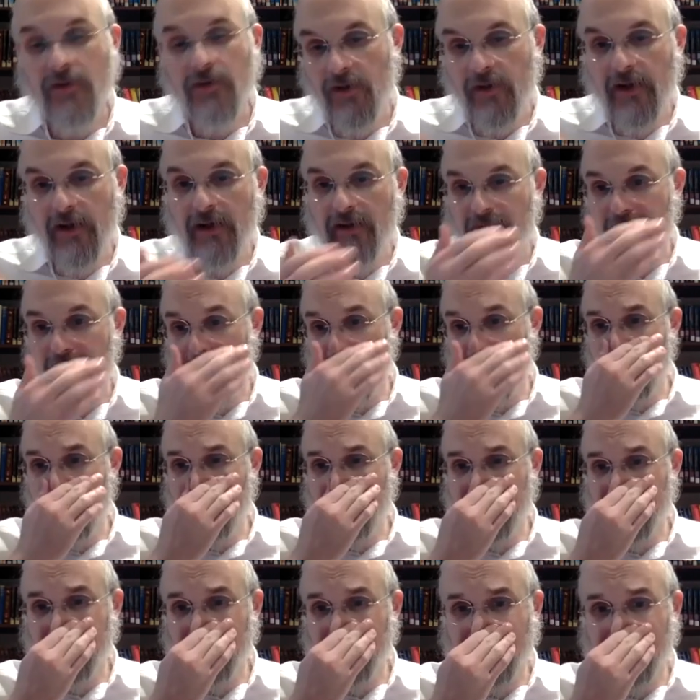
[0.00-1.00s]
Okay. Very
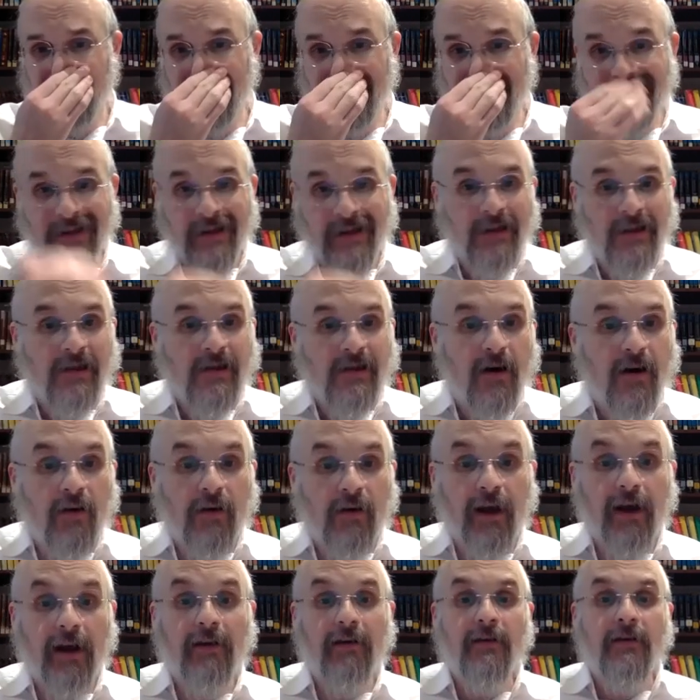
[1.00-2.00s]
nice.
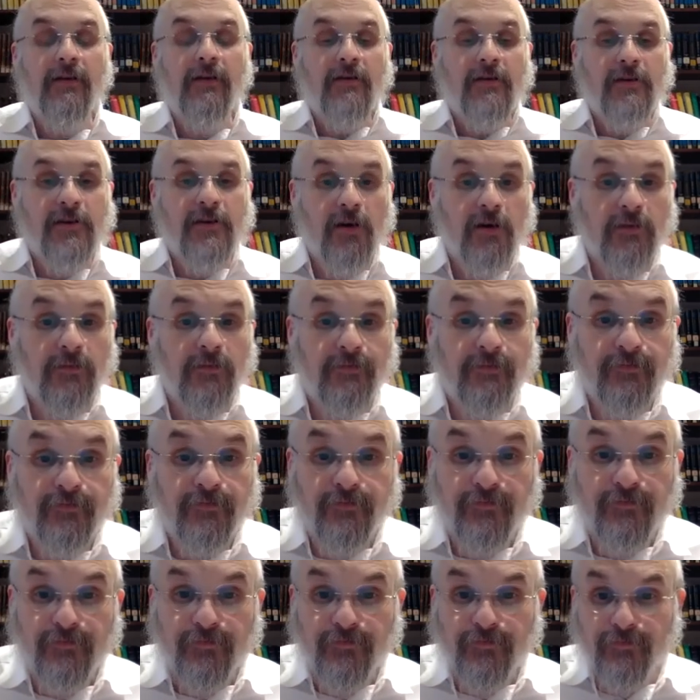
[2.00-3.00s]
Okay. So
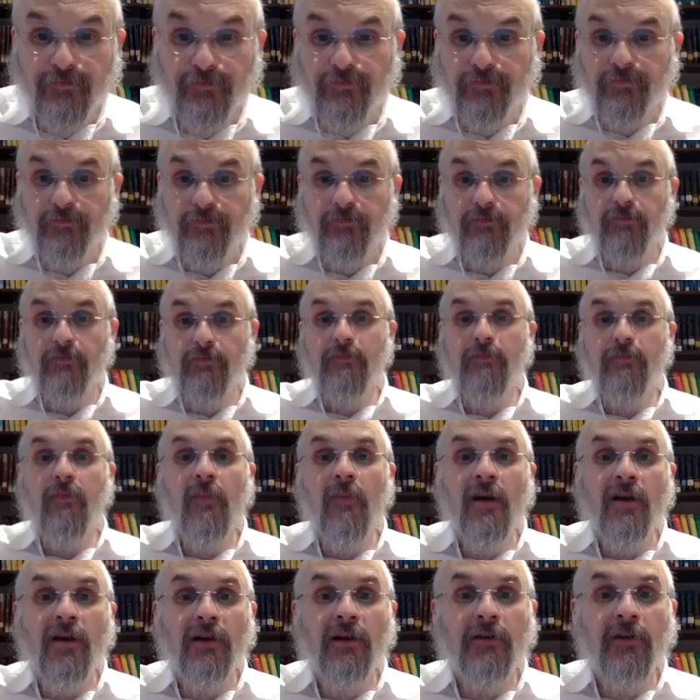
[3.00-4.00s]

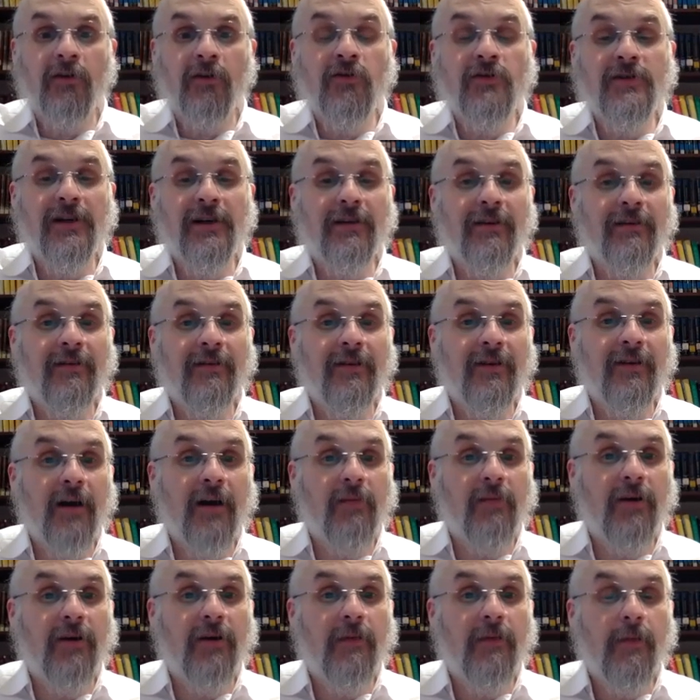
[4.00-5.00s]
continues that the
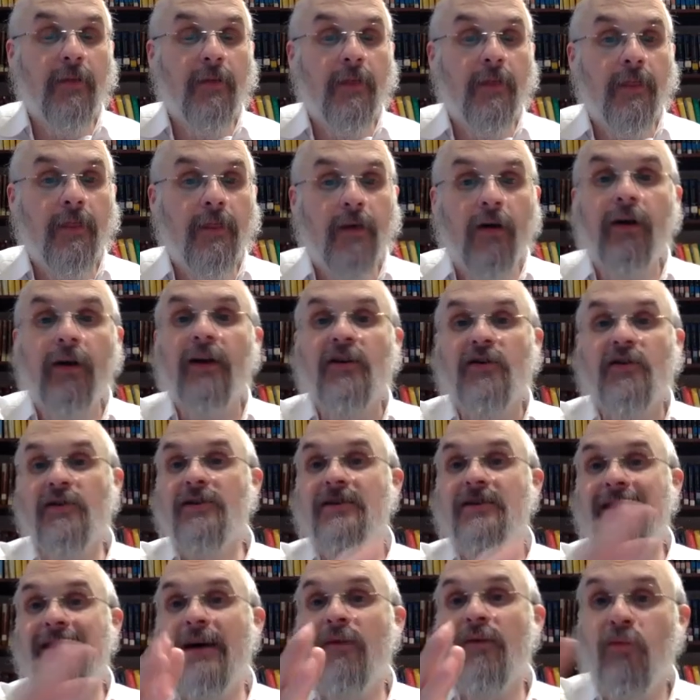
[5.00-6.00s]
Rebbe. Okay. So this
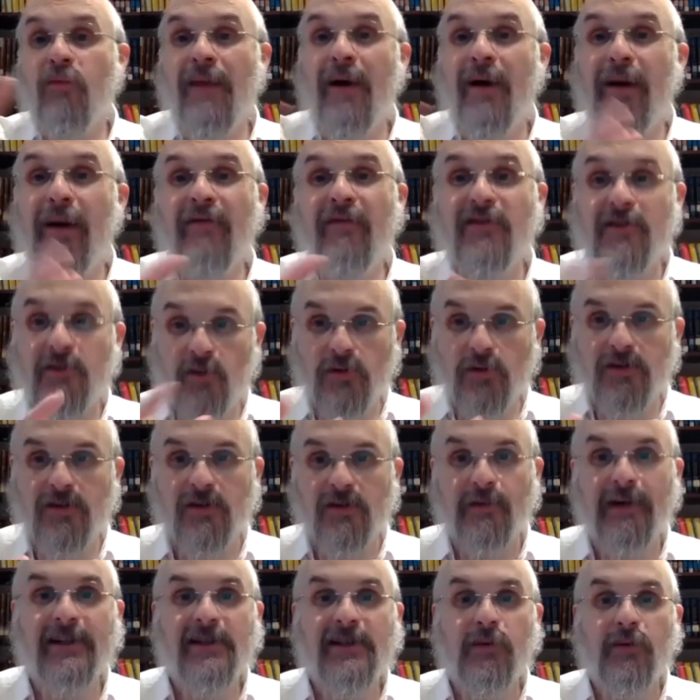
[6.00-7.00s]
is now we have the
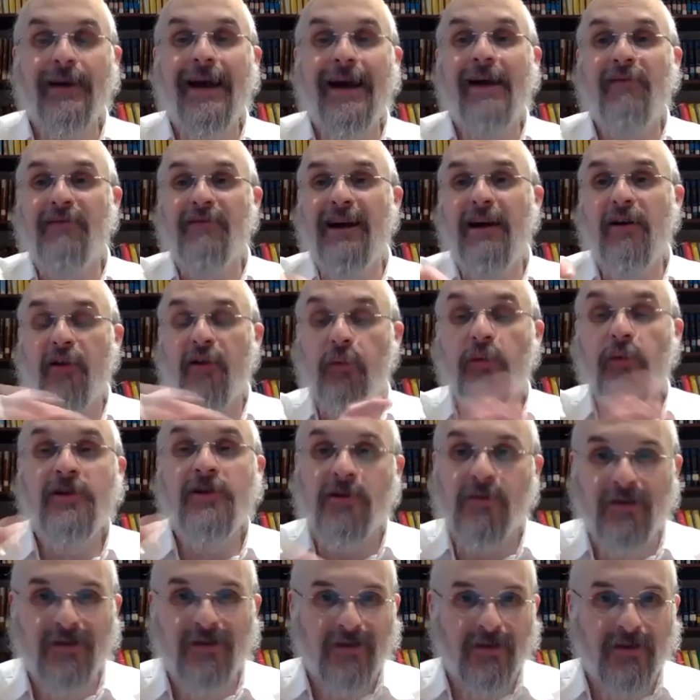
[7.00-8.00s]
sources, right? So we have now three
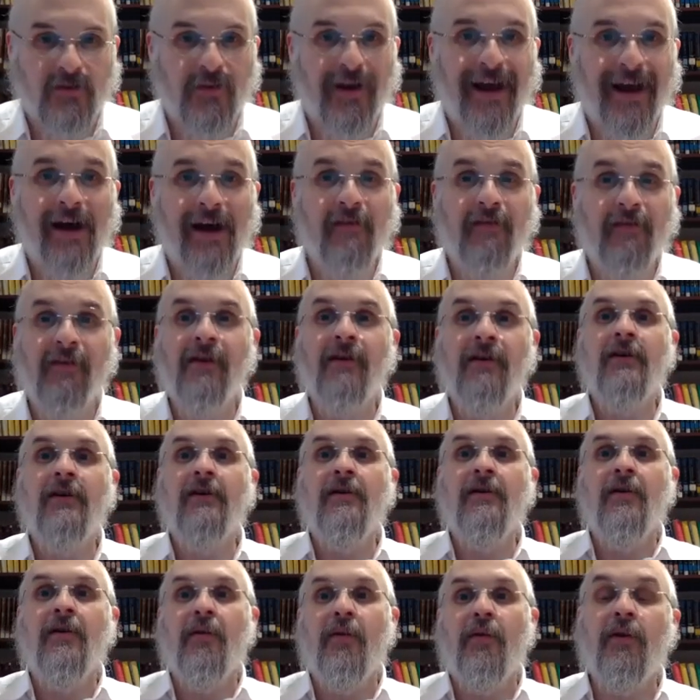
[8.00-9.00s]
sources. We have
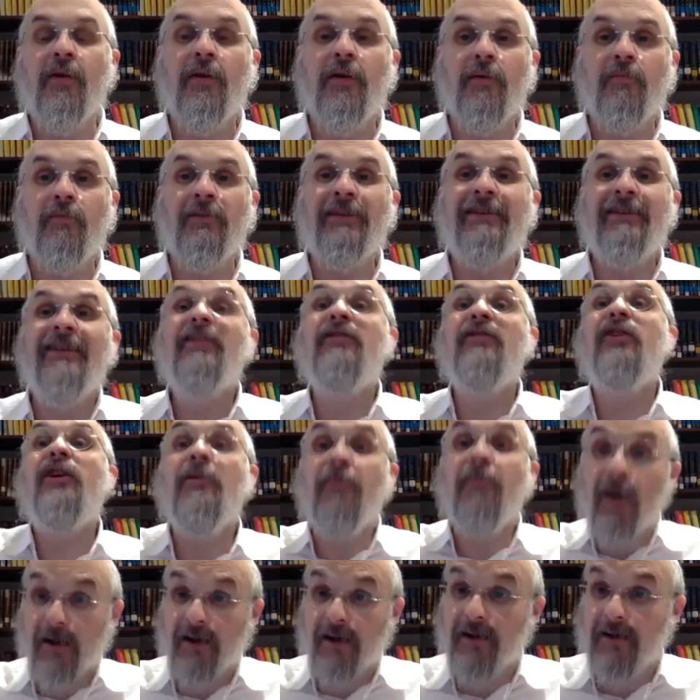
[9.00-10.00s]
the Medina de
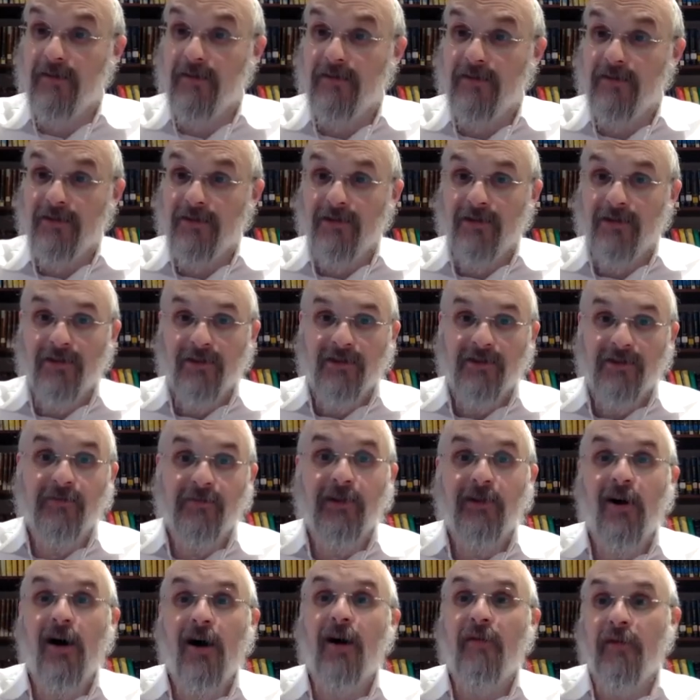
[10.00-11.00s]
Gemara. From
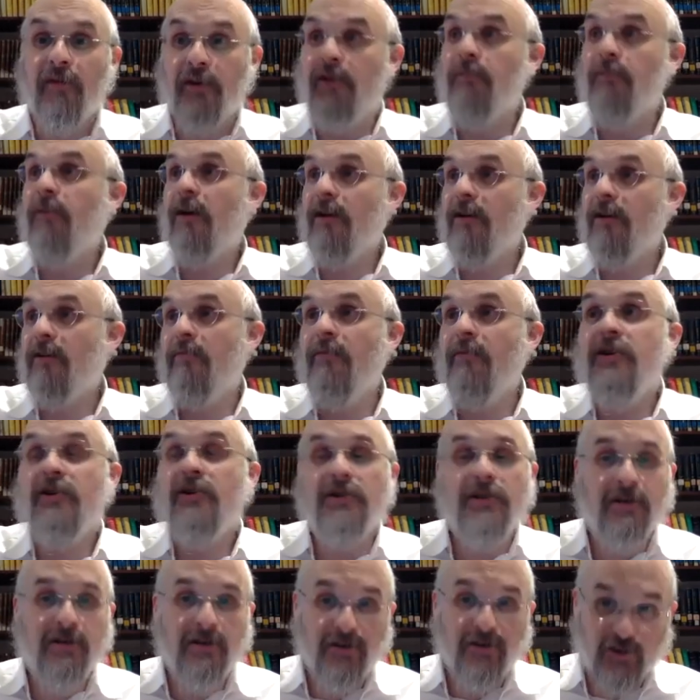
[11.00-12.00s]
the law of the Gemara, the
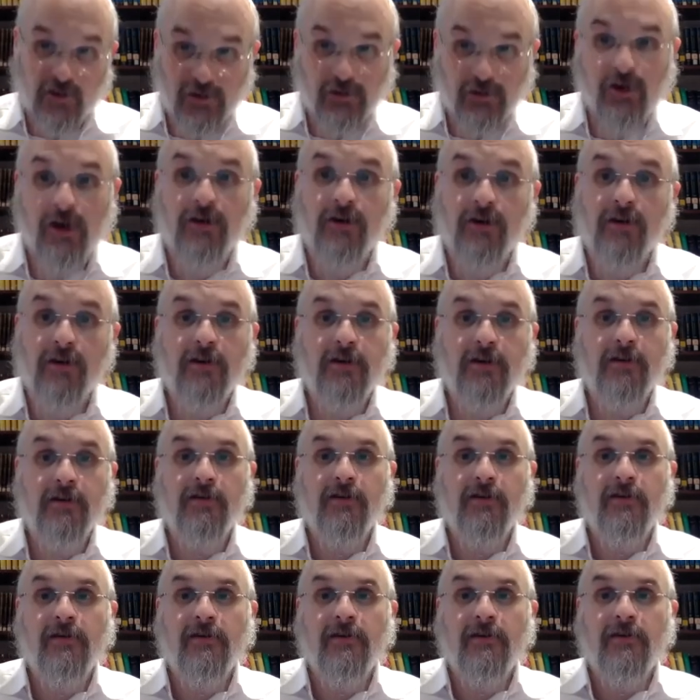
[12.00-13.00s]
Mishnah, and the Shulchan Aruch,
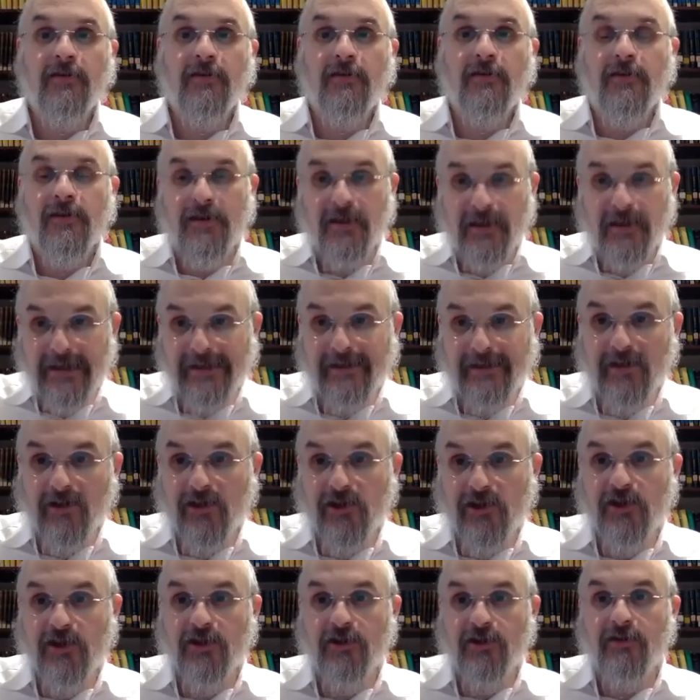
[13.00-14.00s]

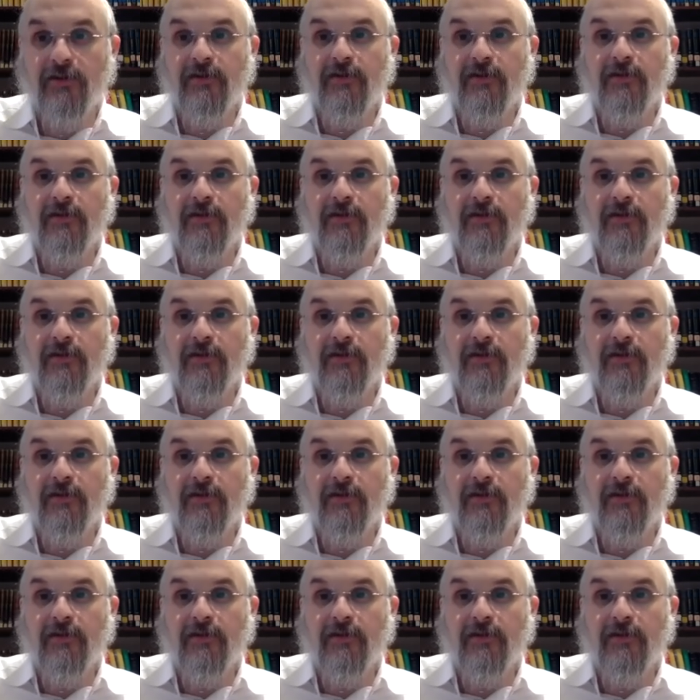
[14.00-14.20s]
Kiddush,